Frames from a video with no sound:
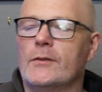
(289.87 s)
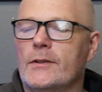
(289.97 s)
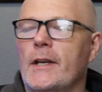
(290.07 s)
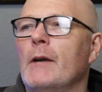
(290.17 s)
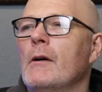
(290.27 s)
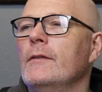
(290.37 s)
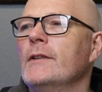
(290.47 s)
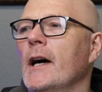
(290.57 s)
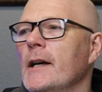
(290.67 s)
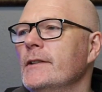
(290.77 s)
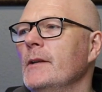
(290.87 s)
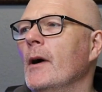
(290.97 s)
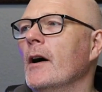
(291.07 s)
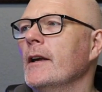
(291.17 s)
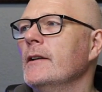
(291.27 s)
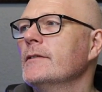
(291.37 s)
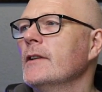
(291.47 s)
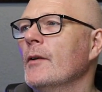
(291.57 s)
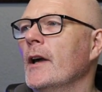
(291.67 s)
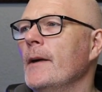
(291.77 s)
going to take you over to IC Markets.
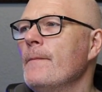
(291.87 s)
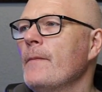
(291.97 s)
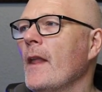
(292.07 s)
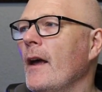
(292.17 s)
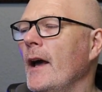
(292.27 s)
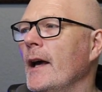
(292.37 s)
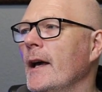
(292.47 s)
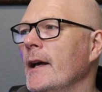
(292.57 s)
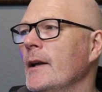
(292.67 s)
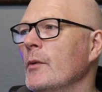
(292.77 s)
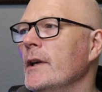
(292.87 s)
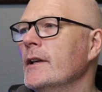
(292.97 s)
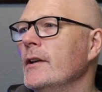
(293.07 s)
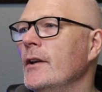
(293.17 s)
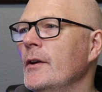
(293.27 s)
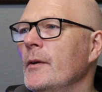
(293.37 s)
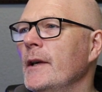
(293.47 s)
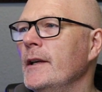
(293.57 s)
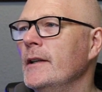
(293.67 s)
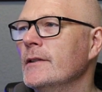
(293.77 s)
Okay, and what you can do
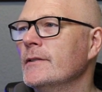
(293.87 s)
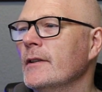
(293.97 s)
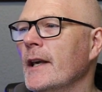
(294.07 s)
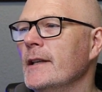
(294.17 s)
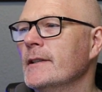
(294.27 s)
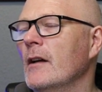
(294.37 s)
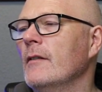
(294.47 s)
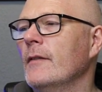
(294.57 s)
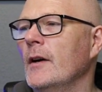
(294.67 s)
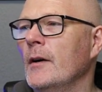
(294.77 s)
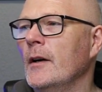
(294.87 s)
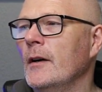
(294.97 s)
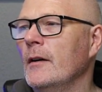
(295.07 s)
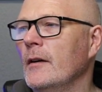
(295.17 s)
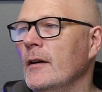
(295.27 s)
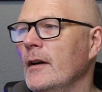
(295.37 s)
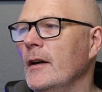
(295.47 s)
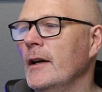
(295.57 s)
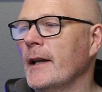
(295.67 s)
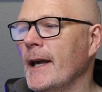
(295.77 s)
is get yourself an
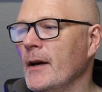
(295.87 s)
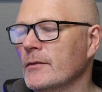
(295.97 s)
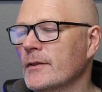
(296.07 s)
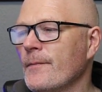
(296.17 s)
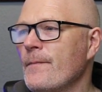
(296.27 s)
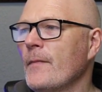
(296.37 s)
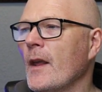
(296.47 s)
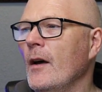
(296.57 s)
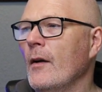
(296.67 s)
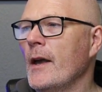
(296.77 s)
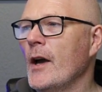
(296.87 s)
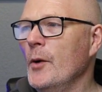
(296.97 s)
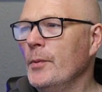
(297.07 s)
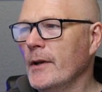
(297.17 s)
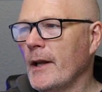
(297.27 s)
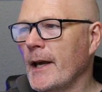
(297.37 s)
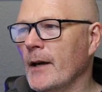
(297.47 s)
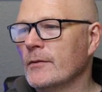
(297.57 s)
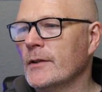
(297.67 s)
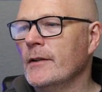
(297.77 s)
account. Okay, open an
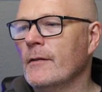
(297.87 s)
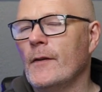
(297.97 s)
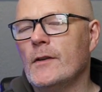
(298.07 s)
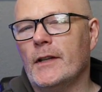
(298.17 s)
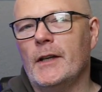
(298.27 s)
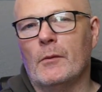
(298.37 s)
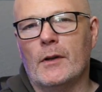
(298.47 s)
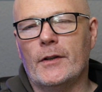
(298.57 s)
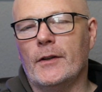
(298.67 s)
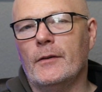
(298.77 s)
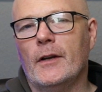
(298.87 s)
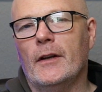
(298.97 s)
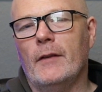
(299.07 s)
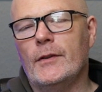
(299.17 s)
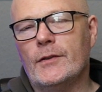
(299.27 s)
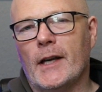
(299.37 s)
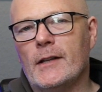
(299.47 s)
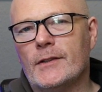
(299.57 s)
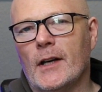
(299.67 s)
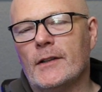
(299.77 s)
account, and the first thing you want to do if you're just getting
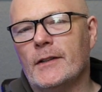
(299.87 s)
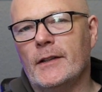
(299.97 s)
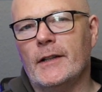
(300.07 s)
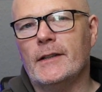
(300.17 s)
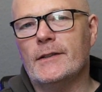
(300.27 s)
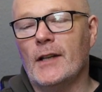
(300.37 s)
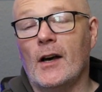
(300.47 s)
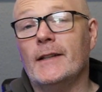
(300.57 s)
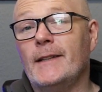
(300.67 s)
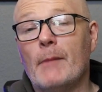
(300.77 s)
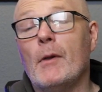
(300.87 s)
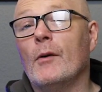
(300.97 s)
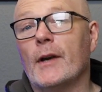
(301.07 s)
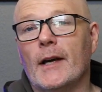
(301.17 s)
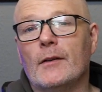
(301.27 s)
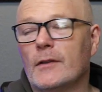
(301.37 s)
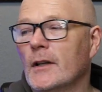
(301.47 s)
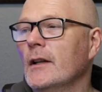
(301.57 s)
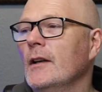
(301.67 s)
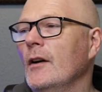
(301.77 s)
started is start a demo account.
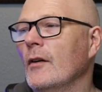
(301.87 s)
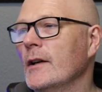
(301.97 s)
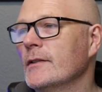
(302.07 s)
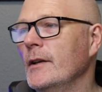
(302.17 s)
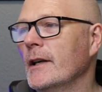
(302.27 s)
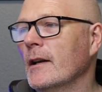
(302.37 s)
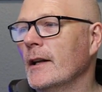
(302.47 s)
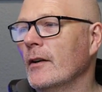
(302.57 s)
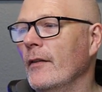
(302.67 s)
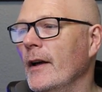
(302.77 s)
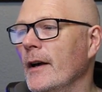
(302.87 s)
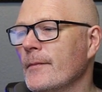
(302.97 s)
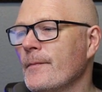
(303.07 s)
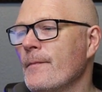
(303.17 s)
All right, so you can click on there.